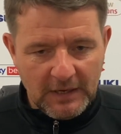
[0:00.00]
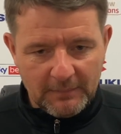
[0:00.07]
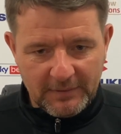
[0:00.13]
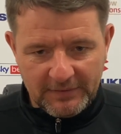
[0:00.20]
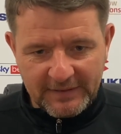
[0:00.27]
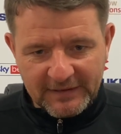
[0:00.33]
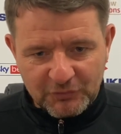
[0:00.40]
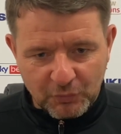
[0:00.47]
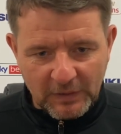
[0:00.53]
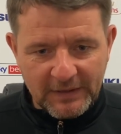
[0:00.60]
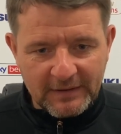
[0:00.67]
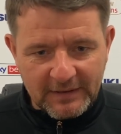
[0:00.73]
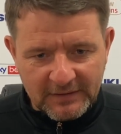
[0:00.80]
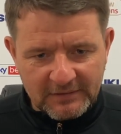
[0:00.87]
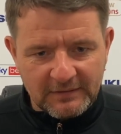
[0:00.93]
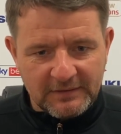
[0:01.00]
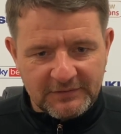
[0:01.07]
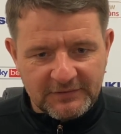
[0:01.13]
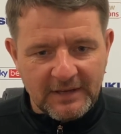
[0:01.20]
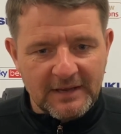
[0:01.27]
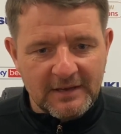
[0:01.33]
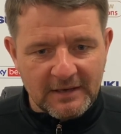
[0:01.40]
But this week he's, he's
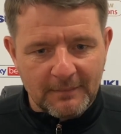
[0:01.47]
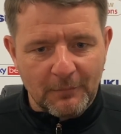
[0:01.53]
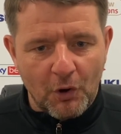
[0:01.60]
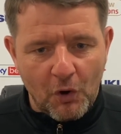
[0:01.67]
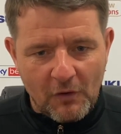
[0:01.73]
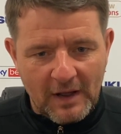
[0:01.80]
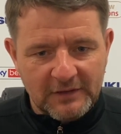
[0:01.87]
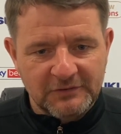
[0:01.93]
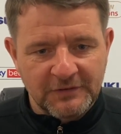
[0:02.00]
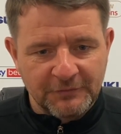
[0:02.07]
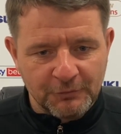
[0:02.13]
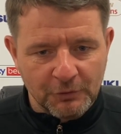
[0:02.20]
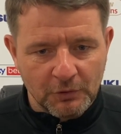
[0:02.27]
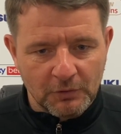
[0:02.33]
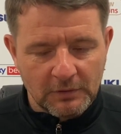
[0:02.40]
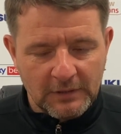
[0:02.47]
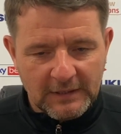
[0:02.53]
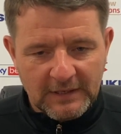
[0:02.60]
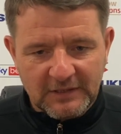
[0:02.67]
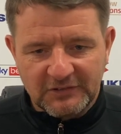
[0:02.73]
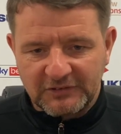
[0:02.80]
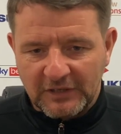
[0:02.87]
taken a more active role.
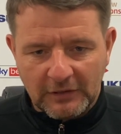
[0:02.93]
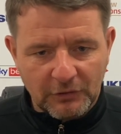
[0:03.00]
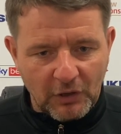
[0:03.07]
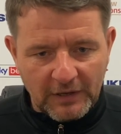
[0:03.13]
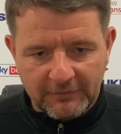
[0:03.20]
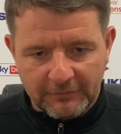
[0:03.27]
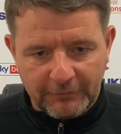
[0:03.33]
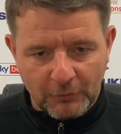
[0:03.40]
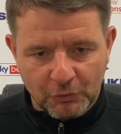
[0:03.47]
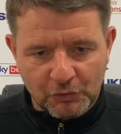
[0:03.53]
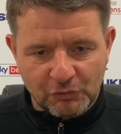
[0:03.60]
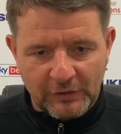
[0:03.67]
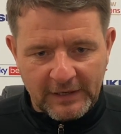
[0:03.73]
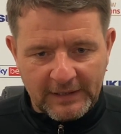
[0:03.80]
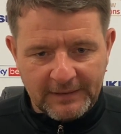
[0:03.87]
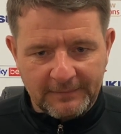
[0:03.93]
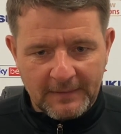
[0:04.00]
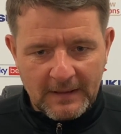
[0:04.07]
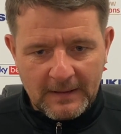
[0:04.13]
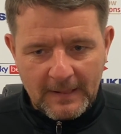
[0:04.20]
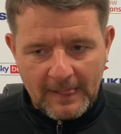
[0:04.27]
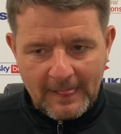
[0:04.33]
Still not in full training.
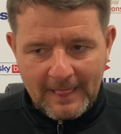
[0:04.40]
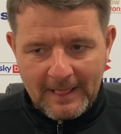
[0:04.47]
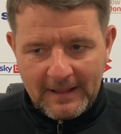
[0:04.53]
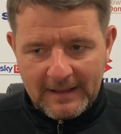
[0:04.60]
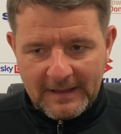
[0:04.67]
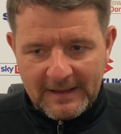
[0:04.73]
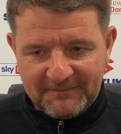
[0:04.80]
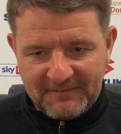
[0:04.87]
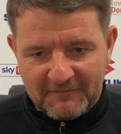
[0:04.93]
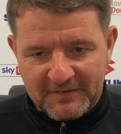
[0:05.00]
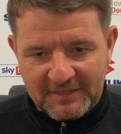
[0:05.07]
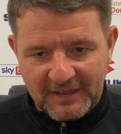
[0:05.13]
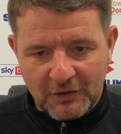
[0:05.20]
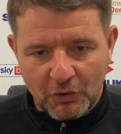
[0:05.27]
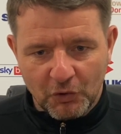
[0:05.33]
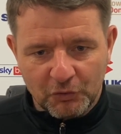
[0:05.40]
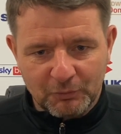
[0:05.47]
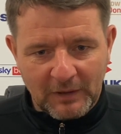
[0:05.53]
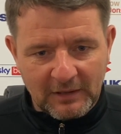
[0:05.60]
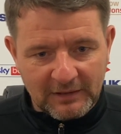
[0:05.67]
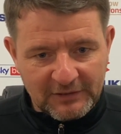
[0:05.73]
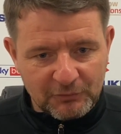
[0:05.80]
Uh, if everything goes
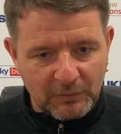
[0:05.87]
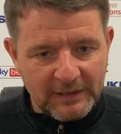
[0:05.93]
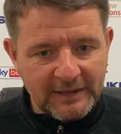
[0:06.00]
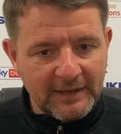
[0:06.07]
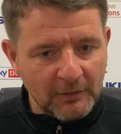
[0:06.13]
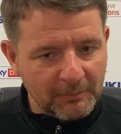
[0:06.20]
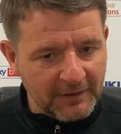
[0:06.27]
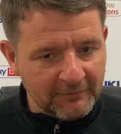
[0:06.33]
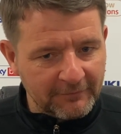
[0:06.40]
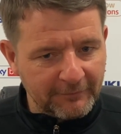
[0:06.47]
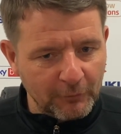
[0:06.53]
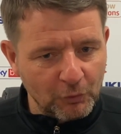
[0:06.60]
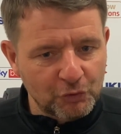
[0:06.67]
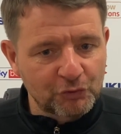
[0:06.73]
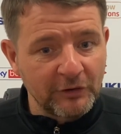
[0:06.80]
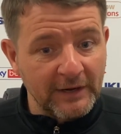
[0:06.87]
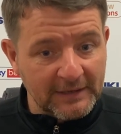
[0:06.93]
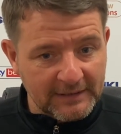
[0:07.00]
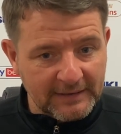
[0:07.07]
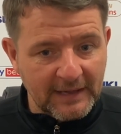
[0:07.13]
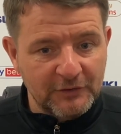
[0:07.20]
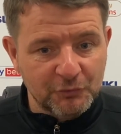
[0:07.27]
well this week, he'll be in full
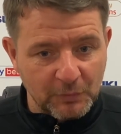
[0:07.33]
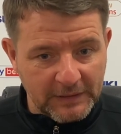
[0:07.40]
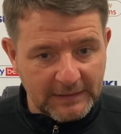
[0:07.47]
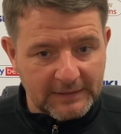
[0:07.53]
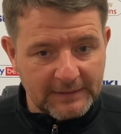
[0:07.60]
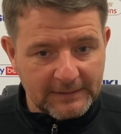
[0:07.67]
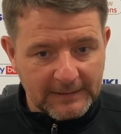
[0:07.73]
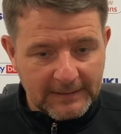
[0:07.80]
training next week.